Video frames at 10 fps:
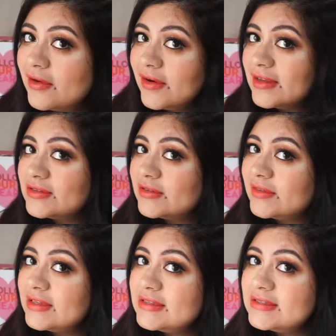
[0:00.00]
Alright, so
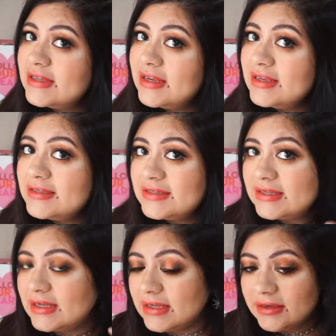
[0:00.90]
this side is
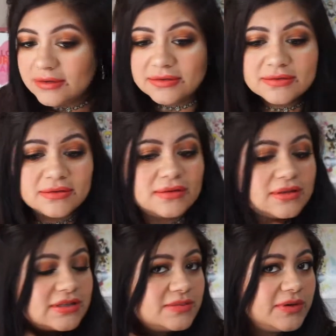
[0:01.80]
done.
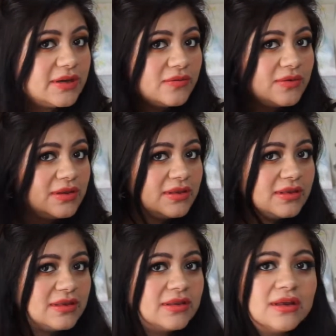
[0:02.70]
Let's begin with
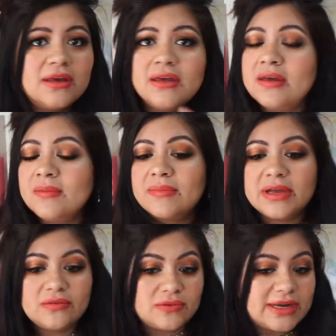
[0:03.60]
my
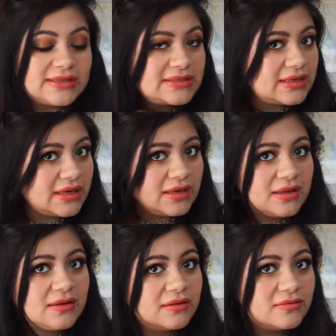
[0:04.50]
right side.
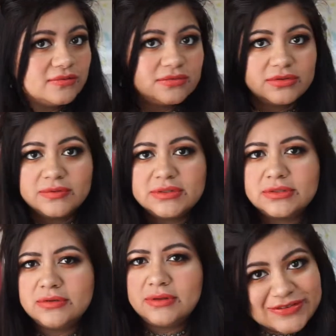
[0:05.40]
So it's
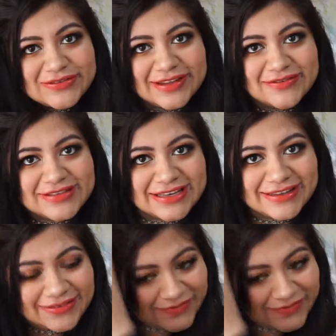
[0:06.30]
your left side.